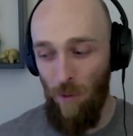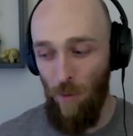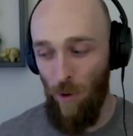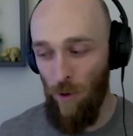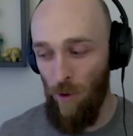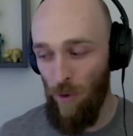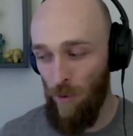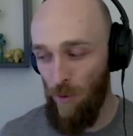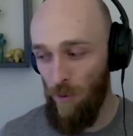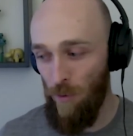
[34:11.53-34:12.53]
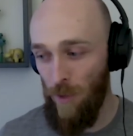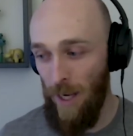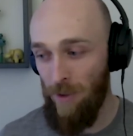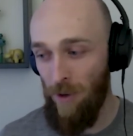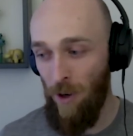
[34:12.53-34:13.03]
we're
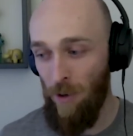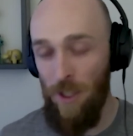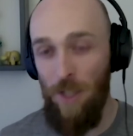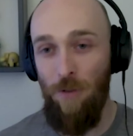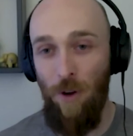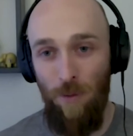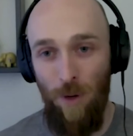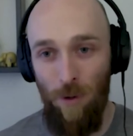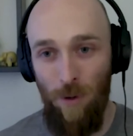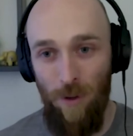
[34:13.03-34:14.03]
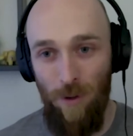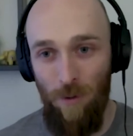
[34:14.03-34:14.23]
that's our default mode